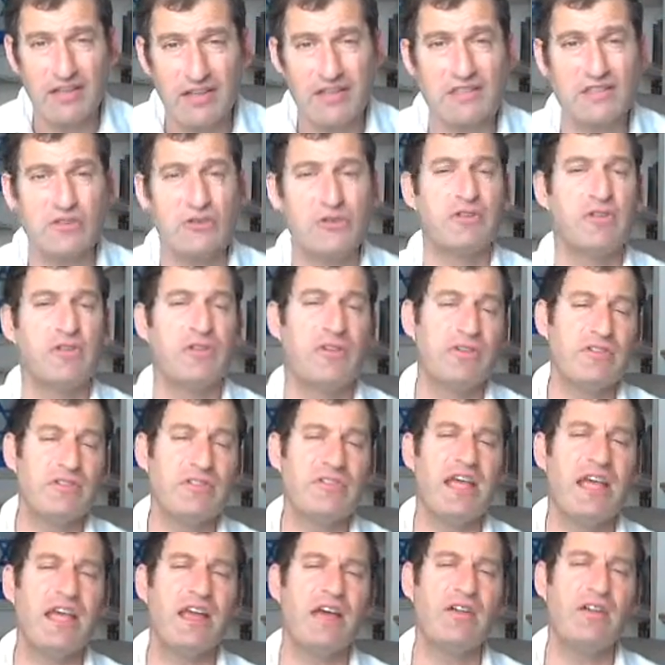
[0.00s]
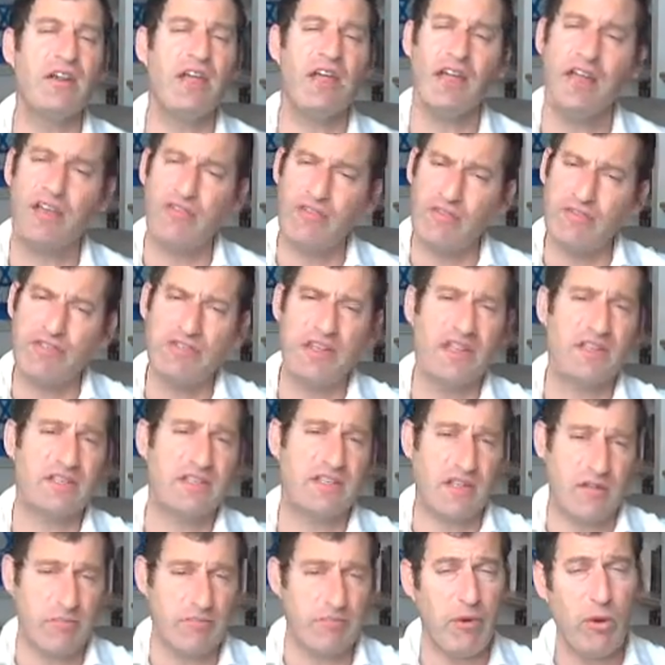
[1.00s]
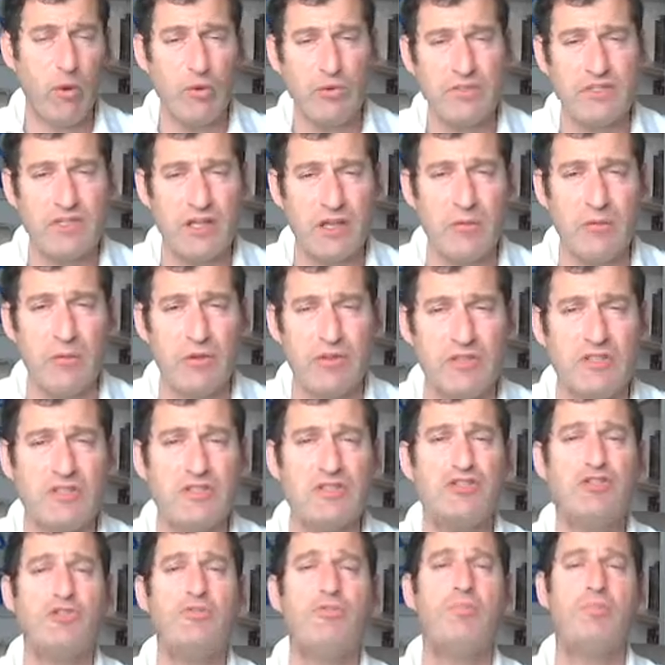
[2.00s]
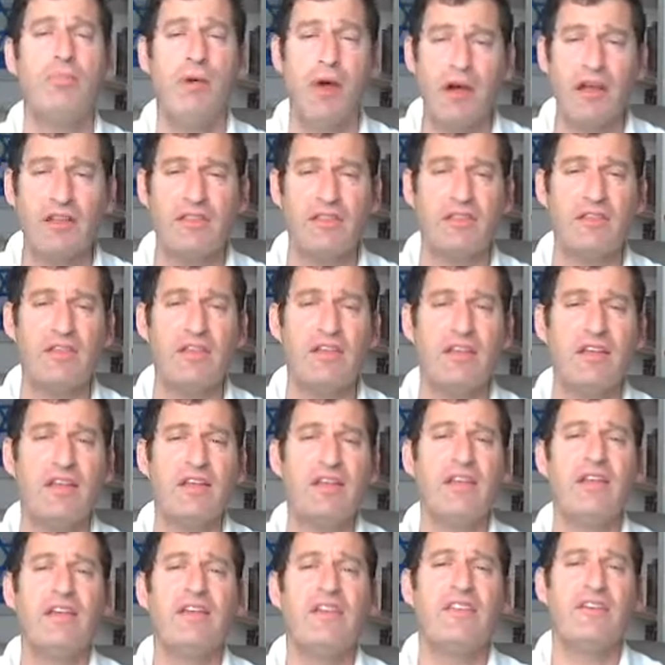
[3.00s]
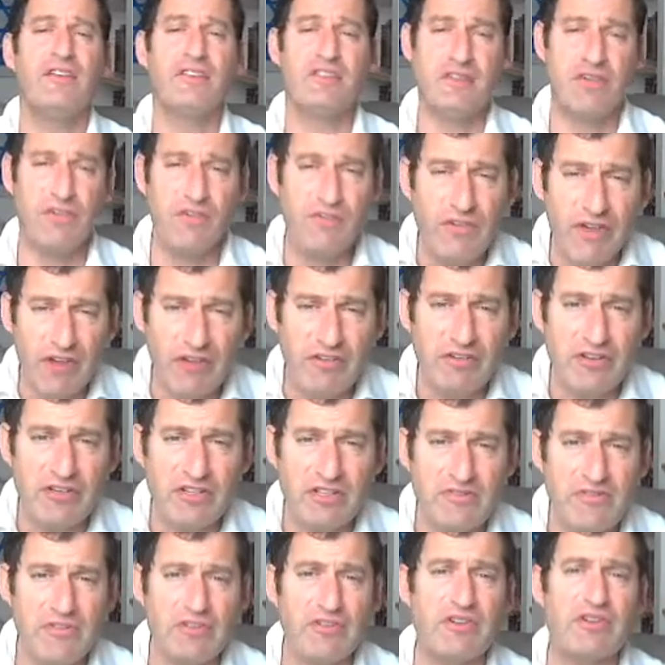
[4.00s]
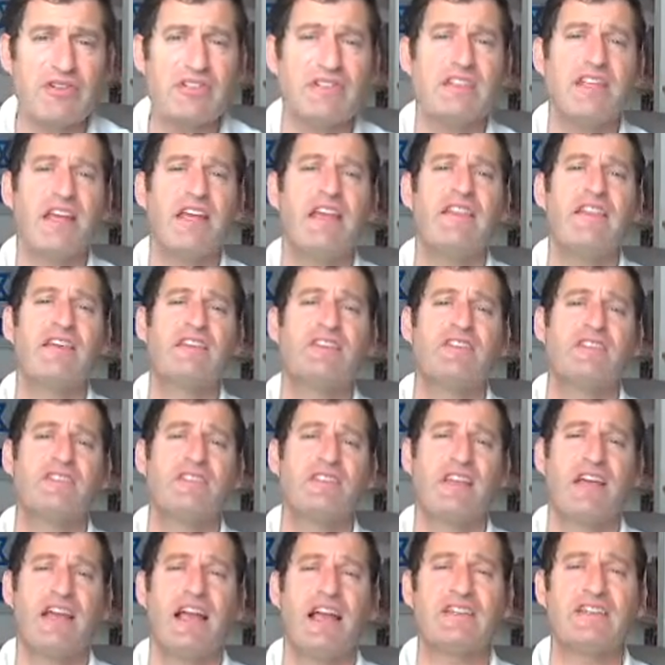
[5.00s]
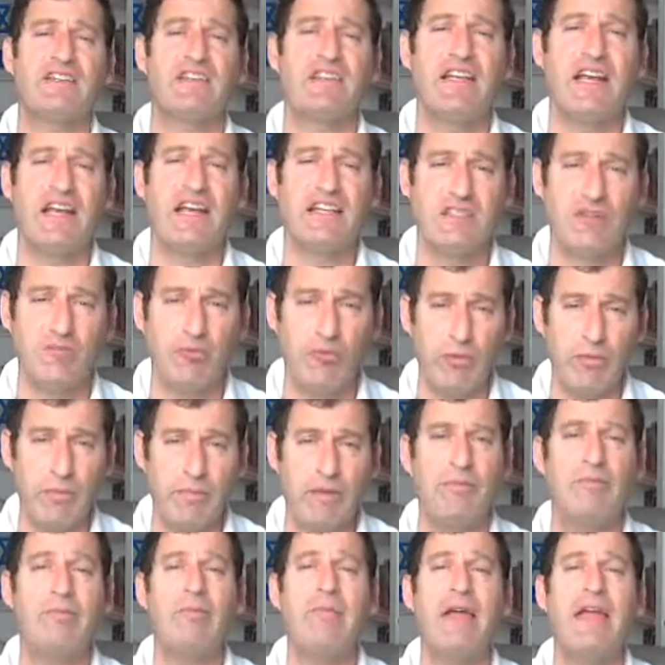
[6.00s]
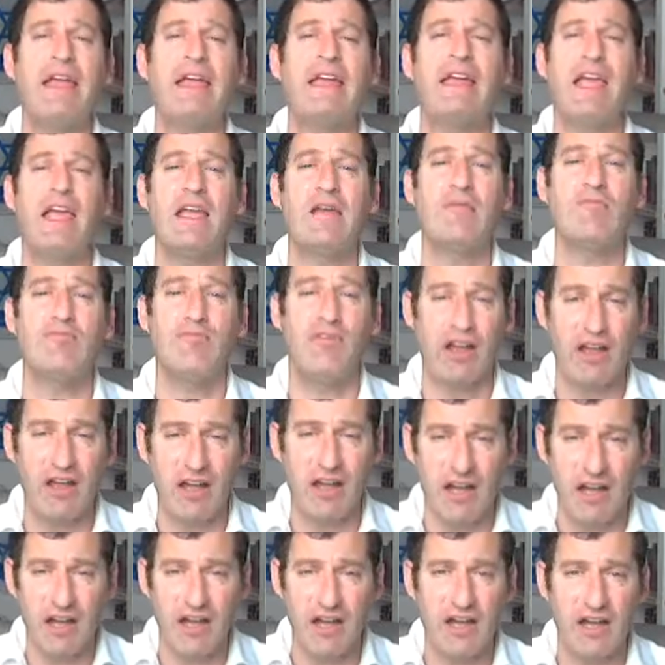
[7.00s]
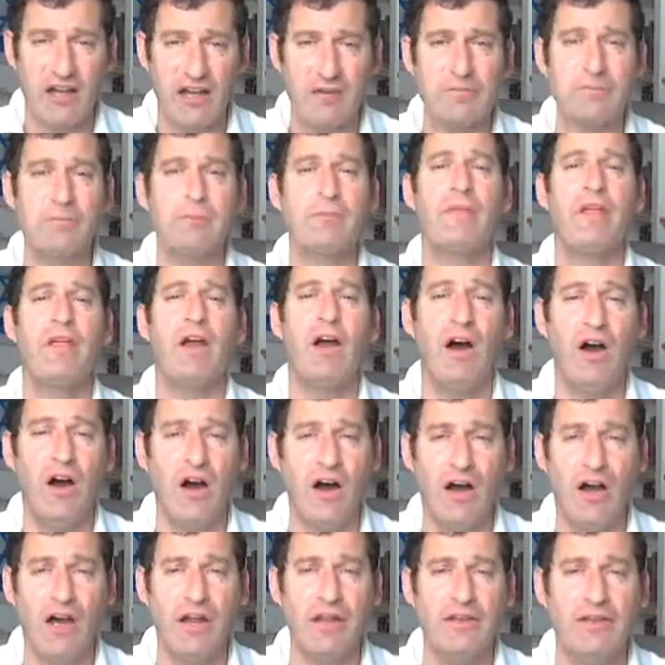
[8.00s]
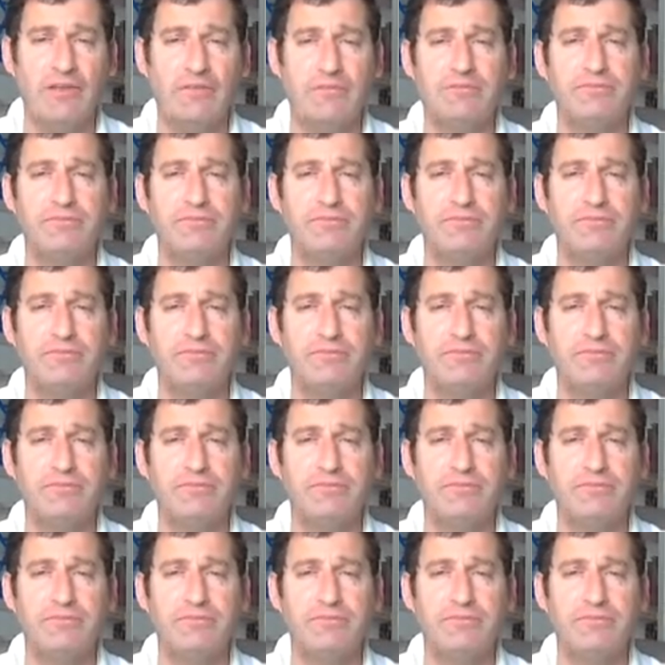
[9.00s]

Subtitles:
So it turns out, everyone should ask their posek what to do, but there's a very good svara to say that just like Ashkenazic women make a bracha on